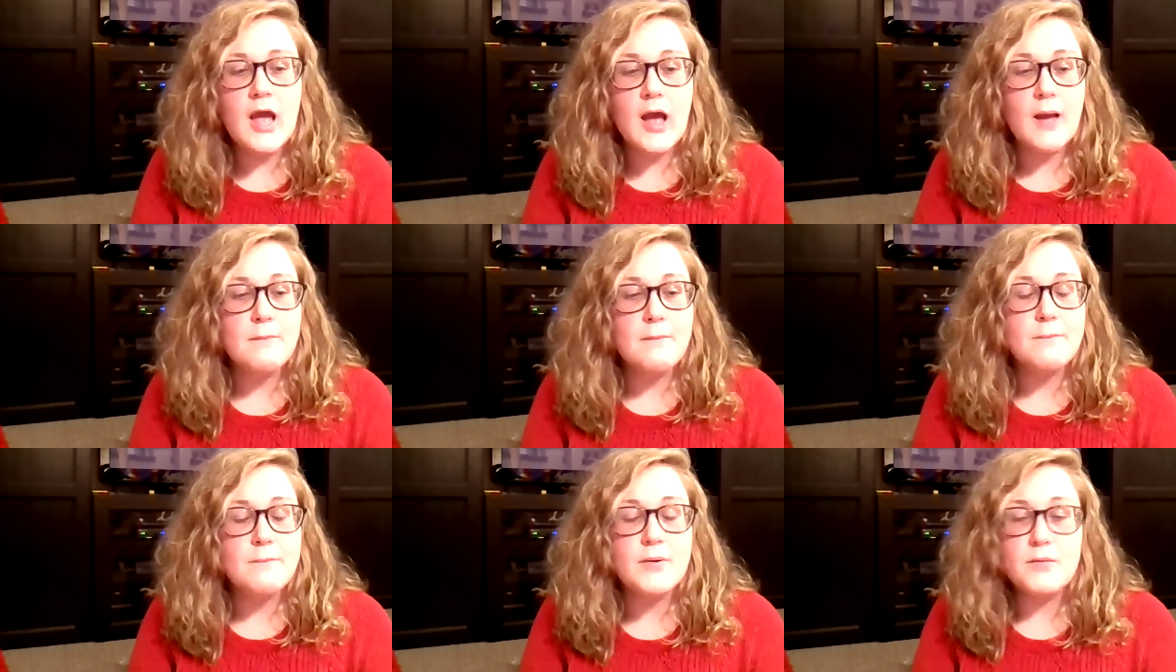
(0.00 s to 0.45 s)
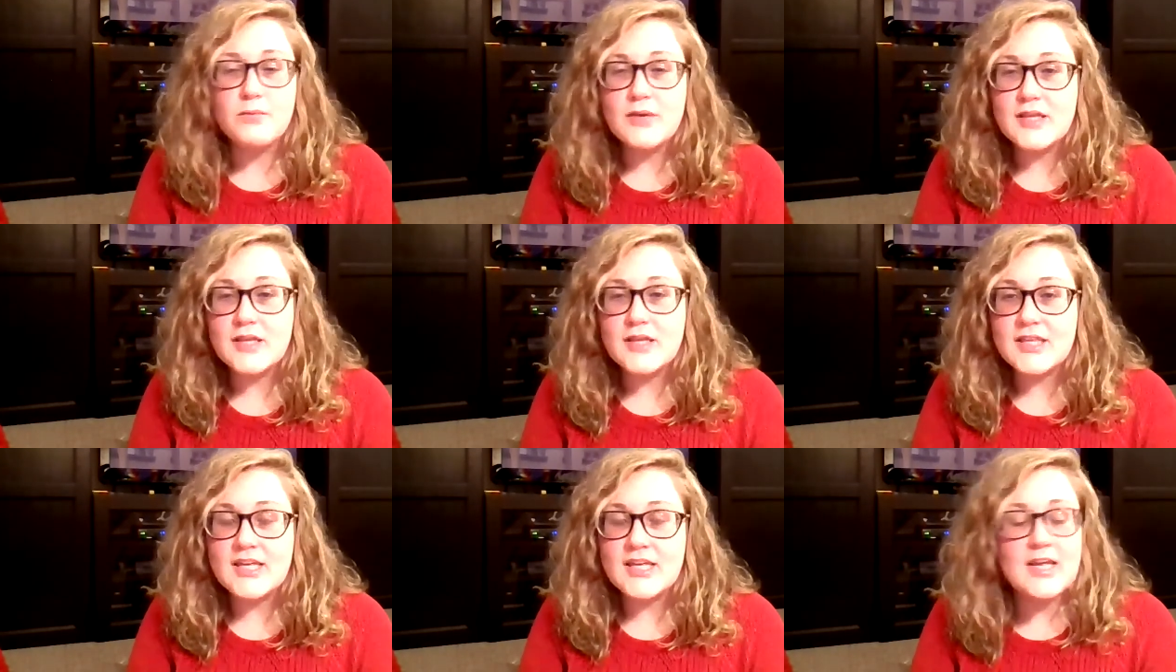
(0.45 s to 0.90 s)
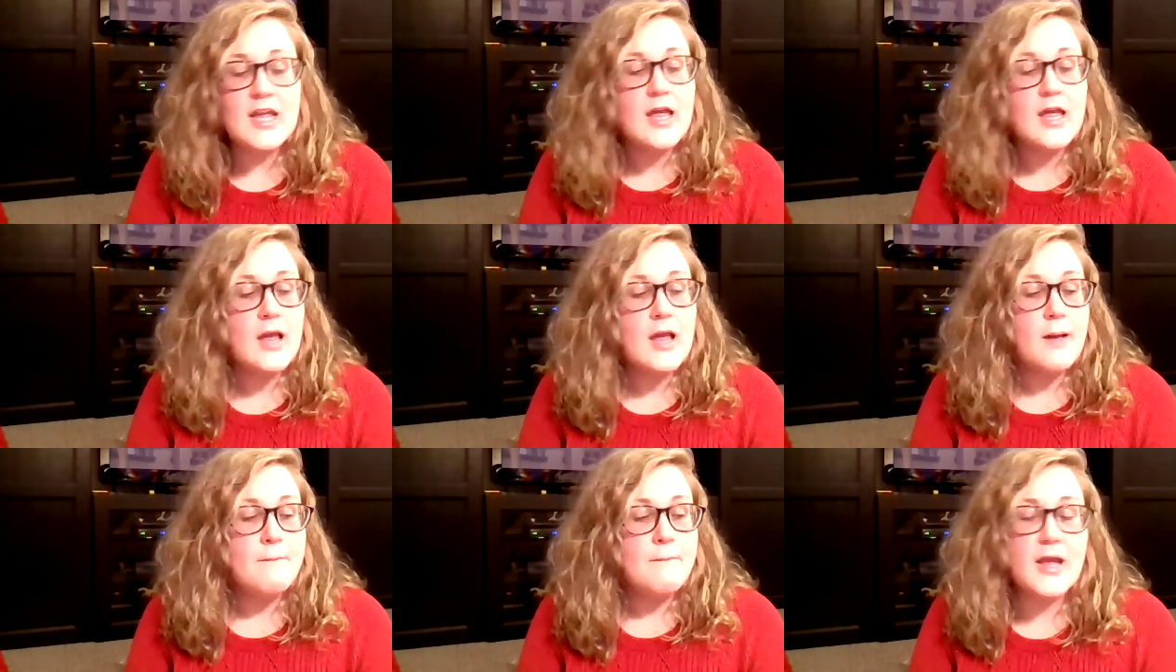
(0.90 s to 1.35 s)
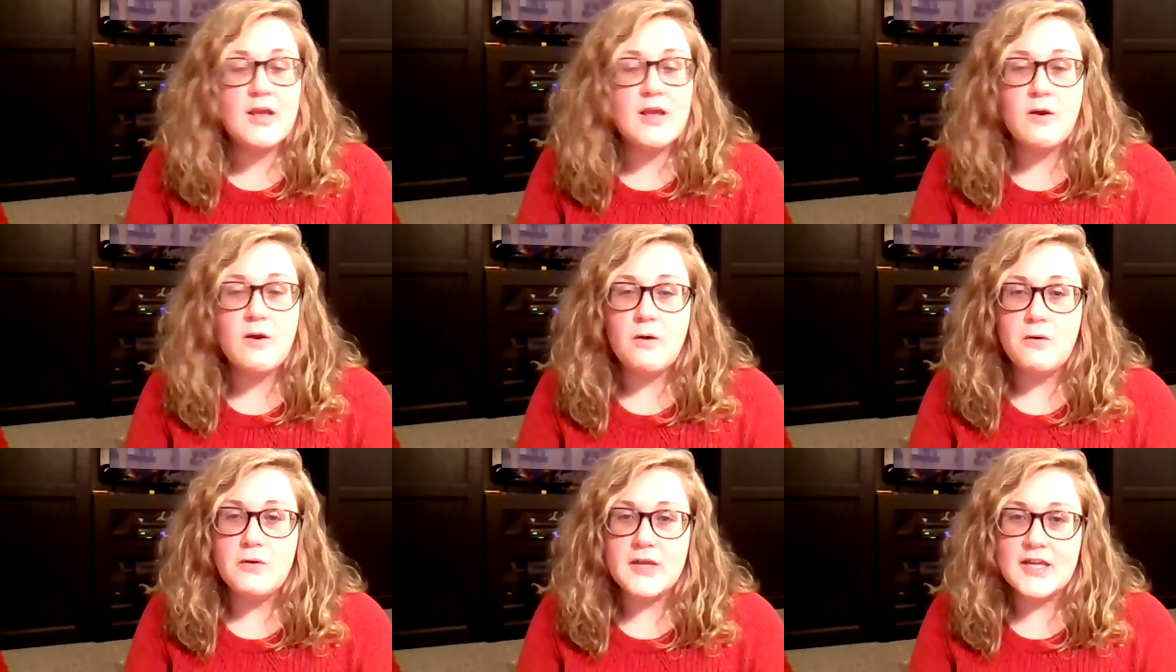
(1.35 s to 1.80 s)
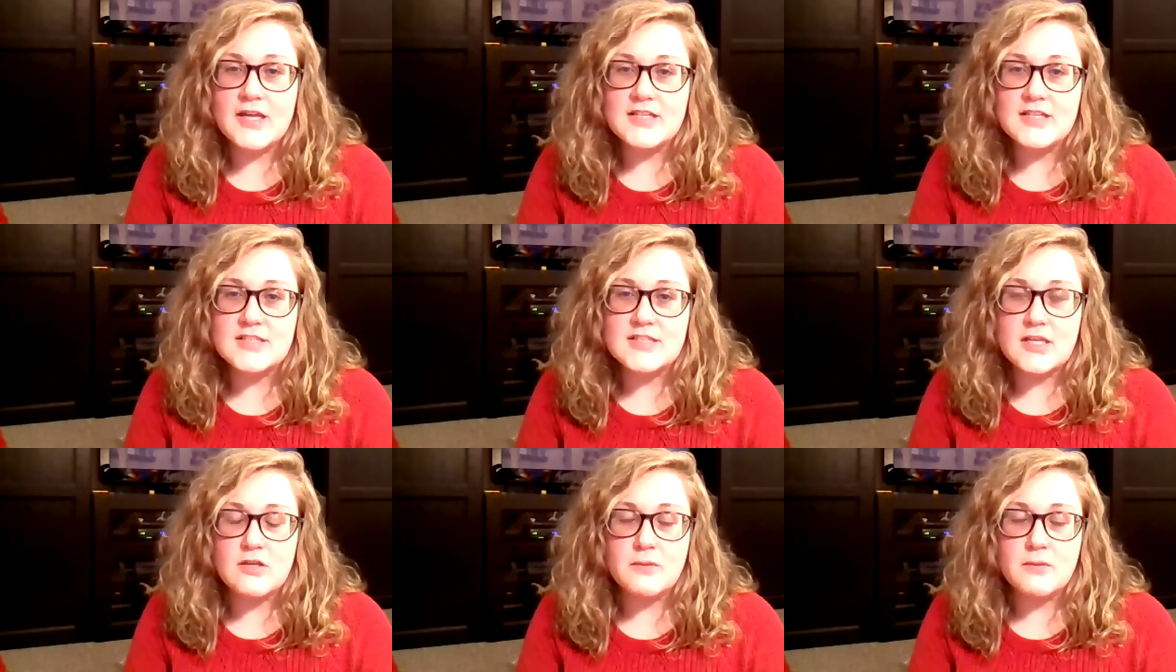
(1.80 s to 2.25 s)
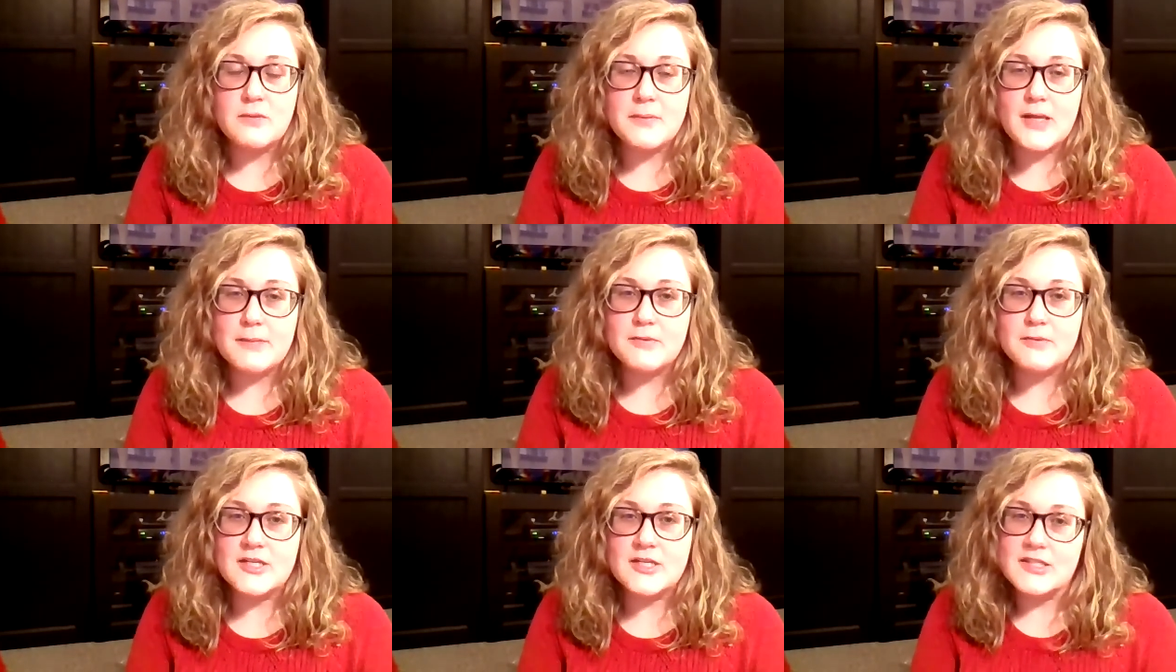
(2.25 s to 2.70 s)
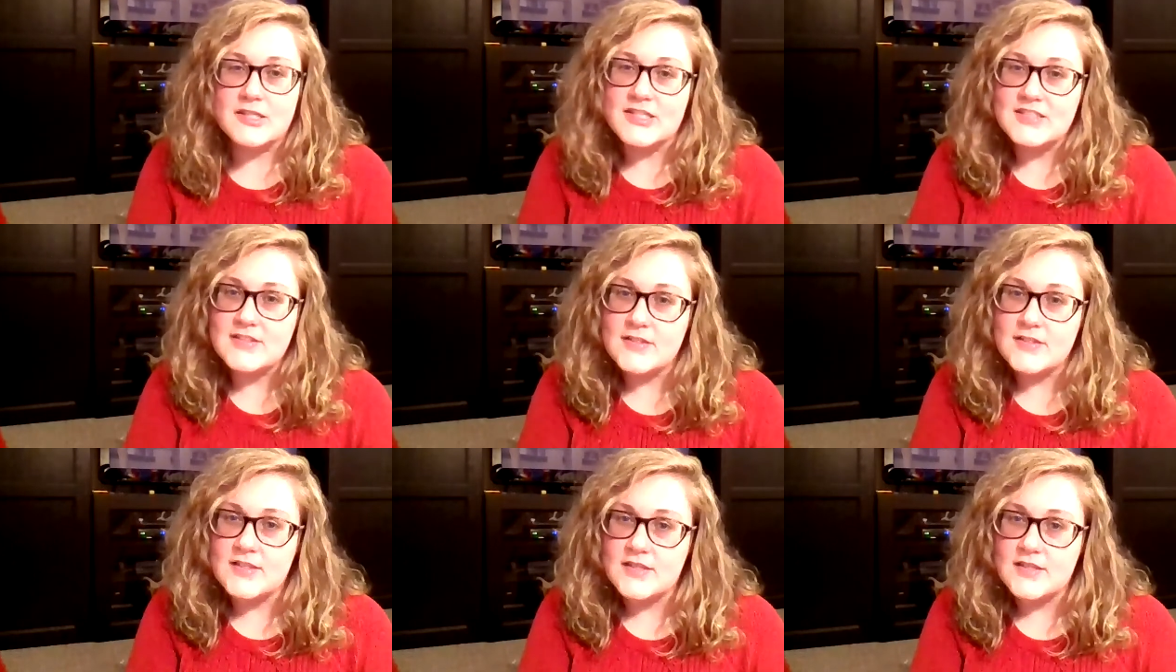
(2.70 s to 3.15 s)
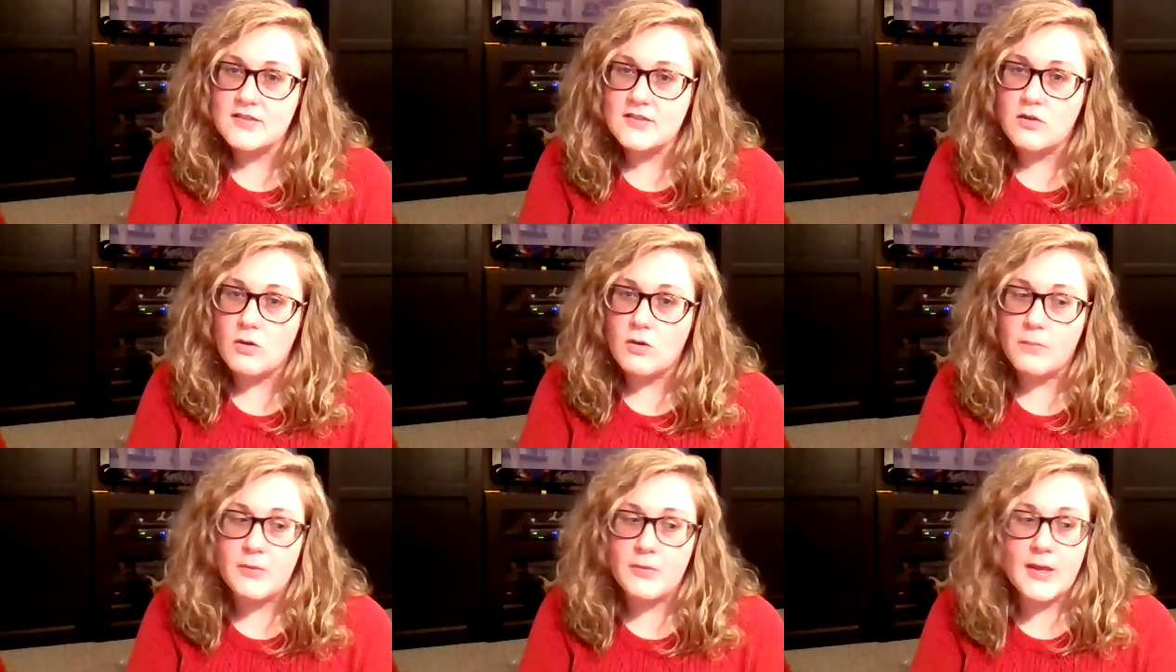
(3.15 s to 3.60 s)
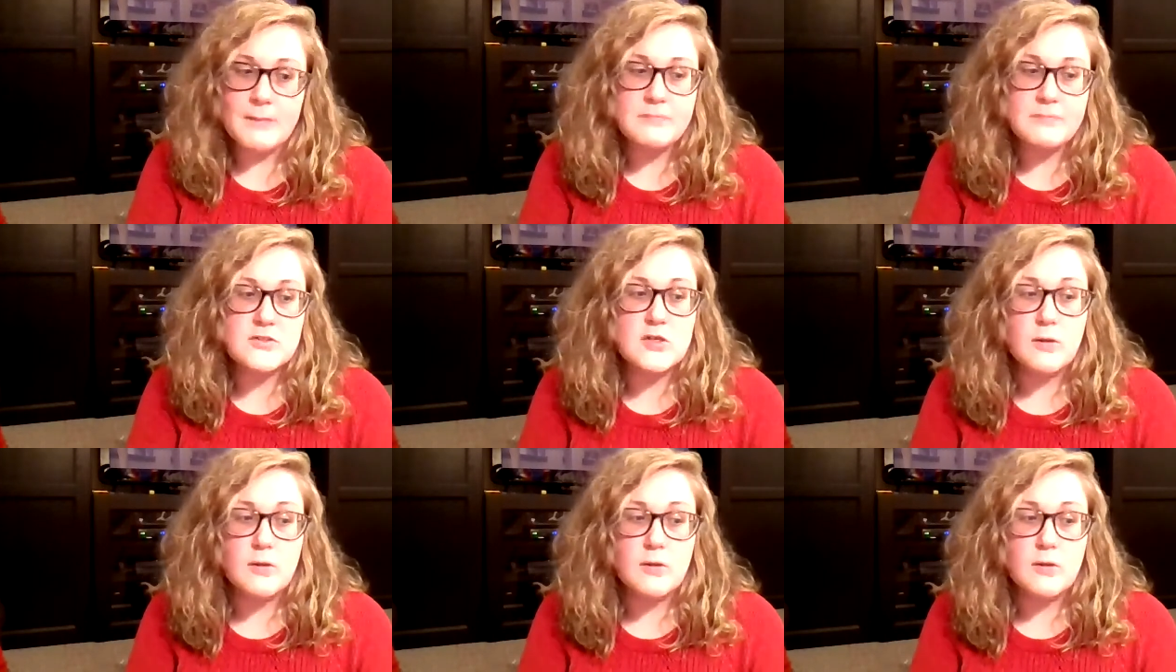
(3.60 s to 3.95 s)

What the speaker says: But really, my goal is that you'll be able to listen to this little blip.